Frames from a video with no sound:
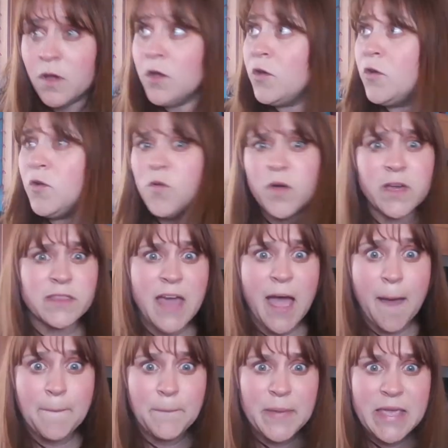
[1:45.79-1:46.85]
Who could
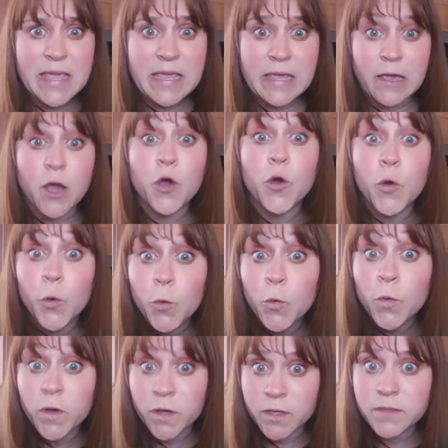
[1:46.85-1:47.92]
that be?
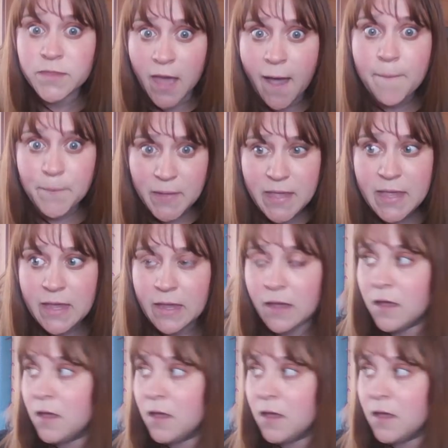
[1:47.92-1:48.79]
Who could that be?